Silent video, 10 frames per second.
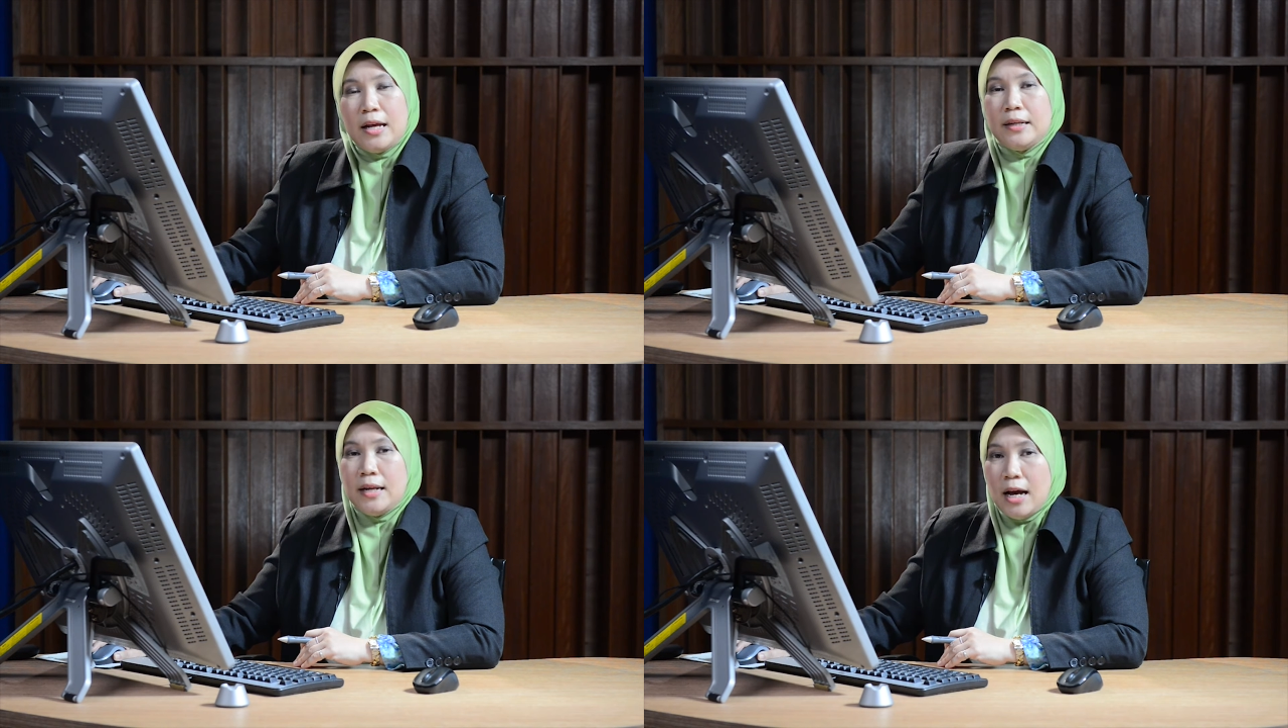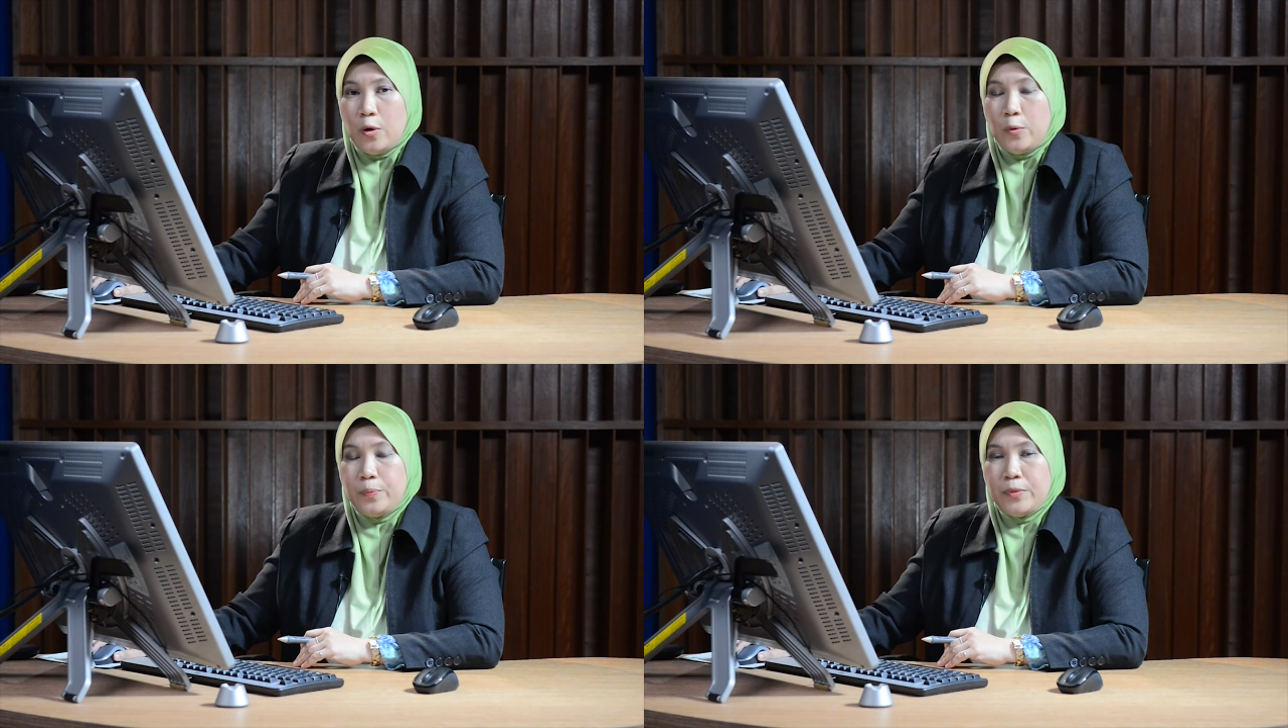
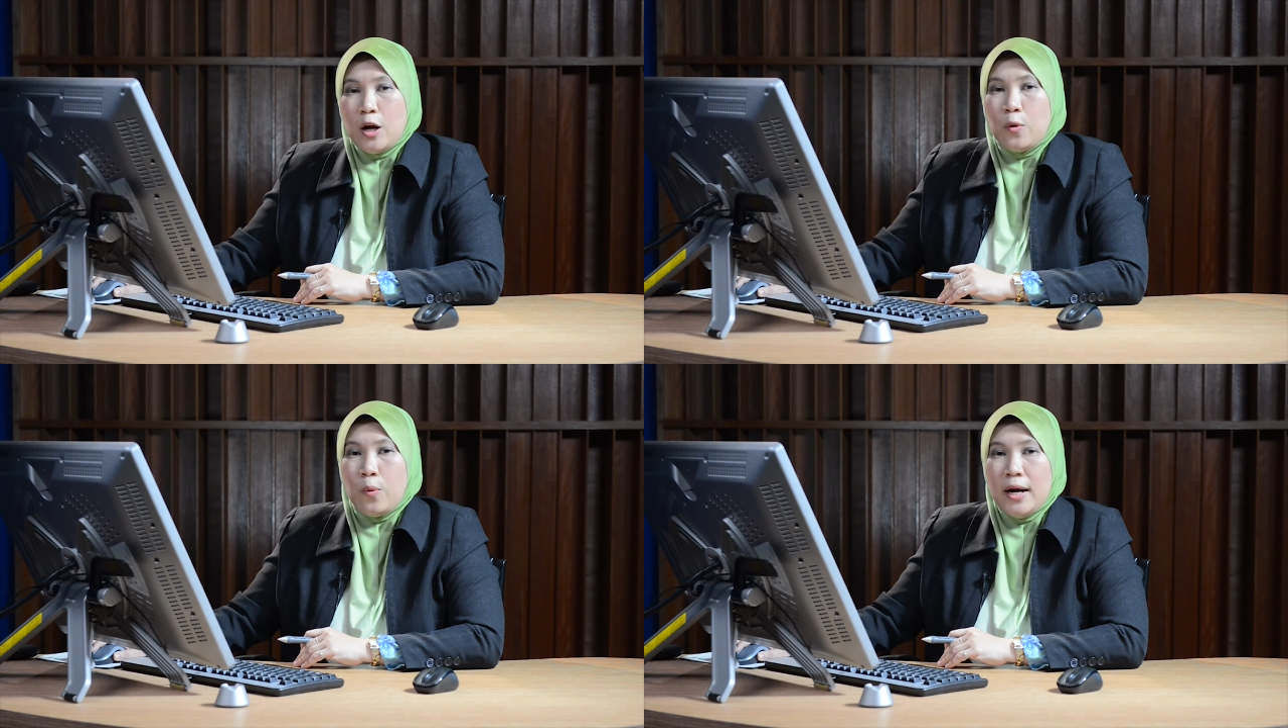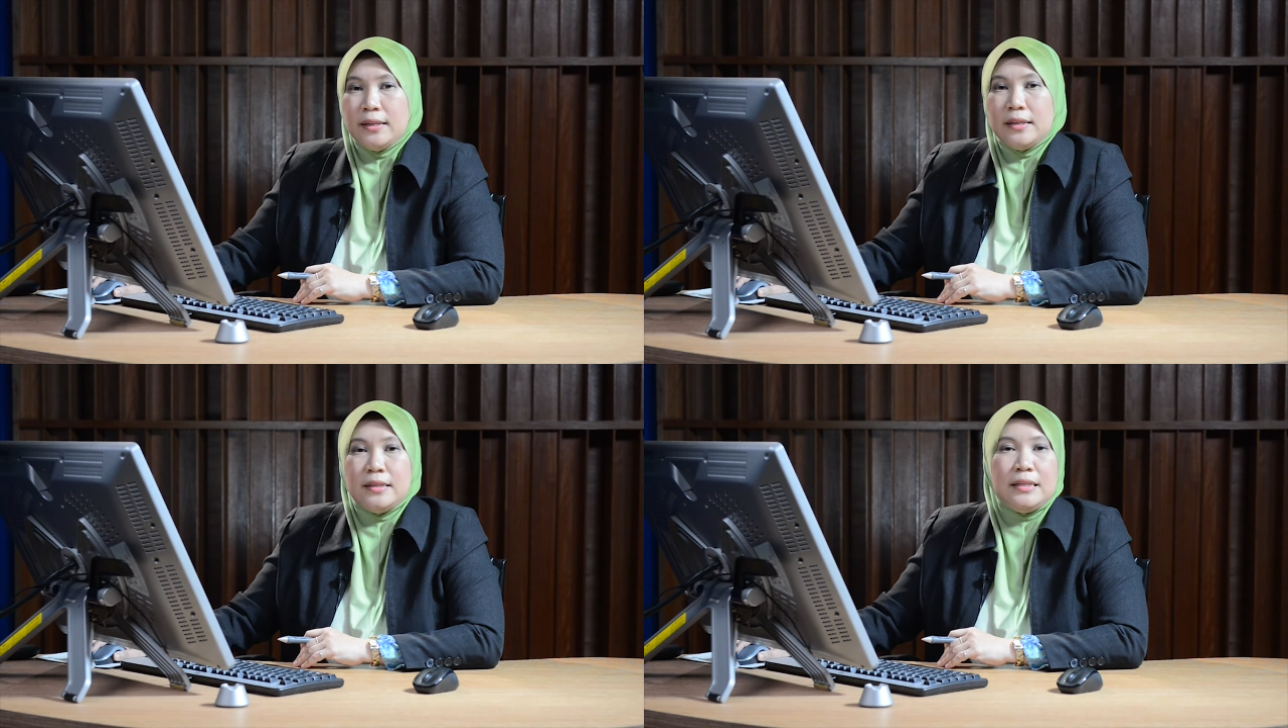Now, what
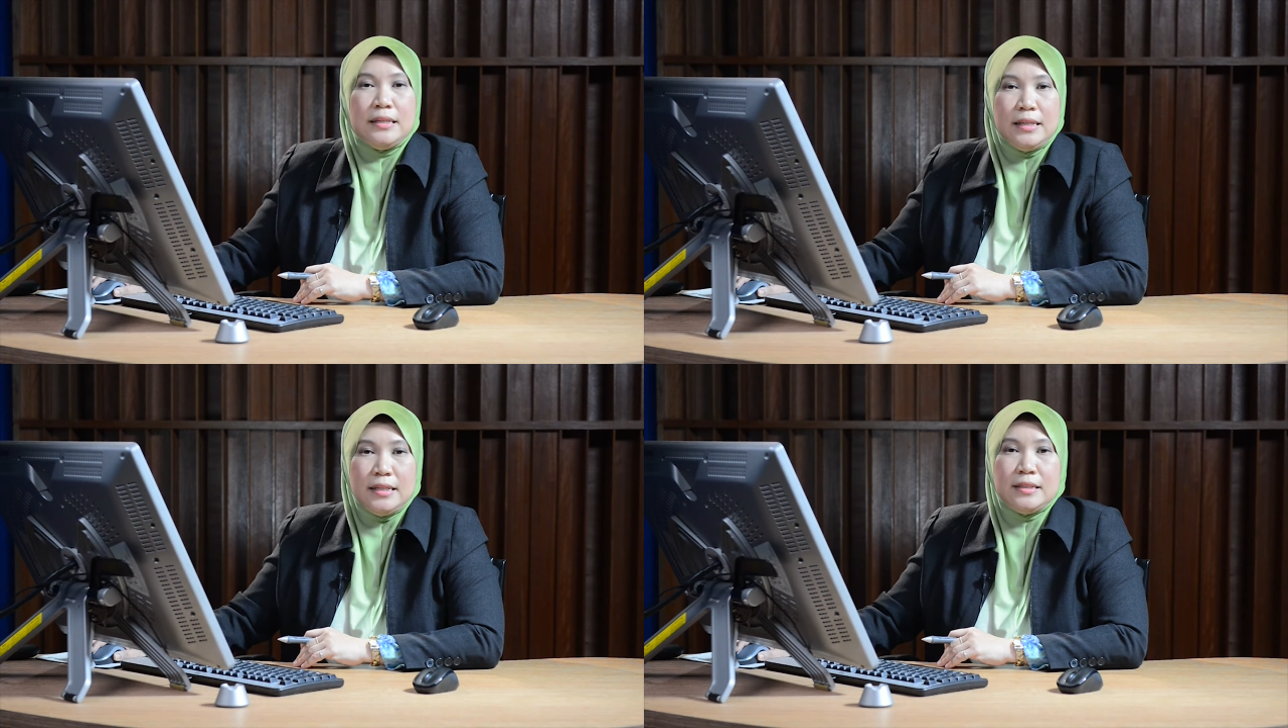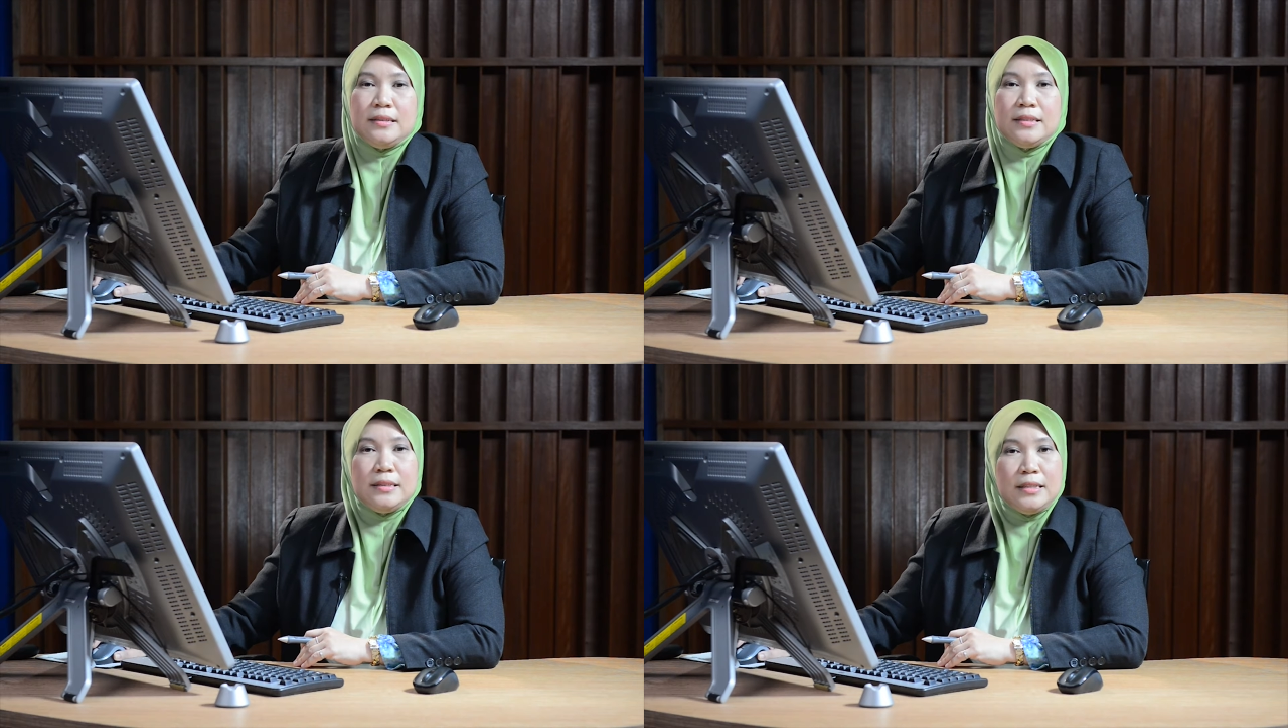is
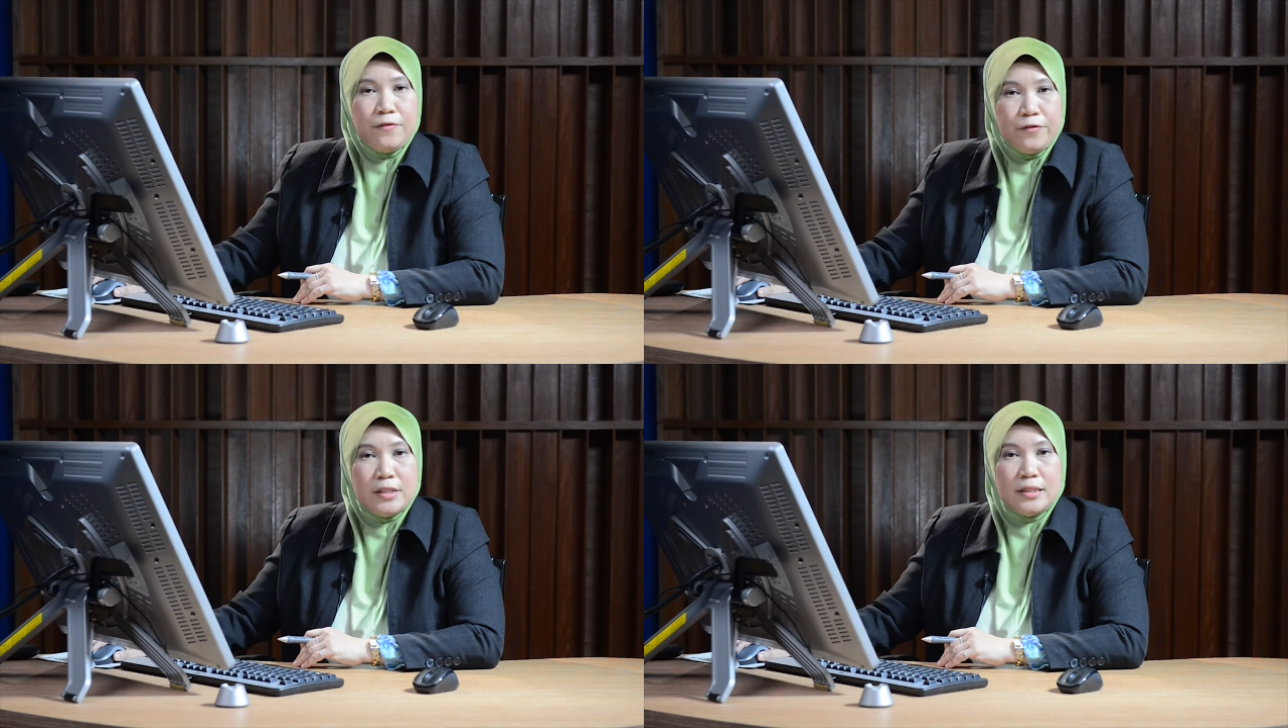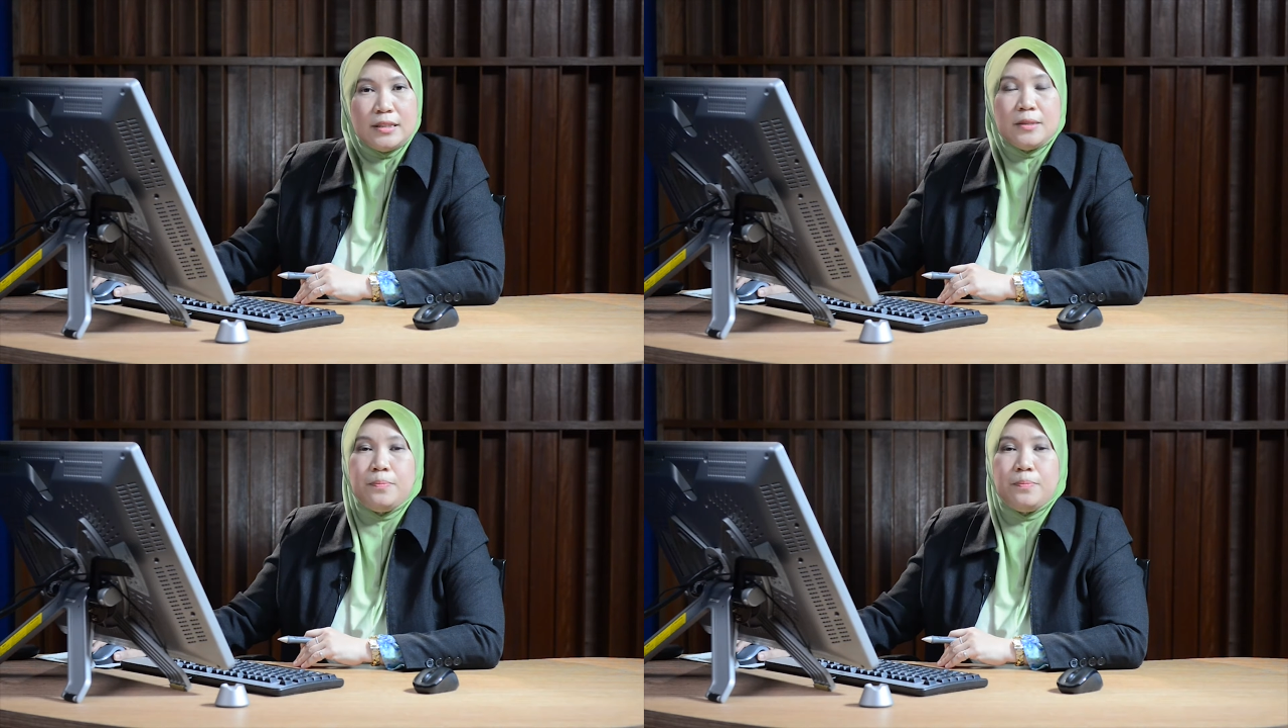the difference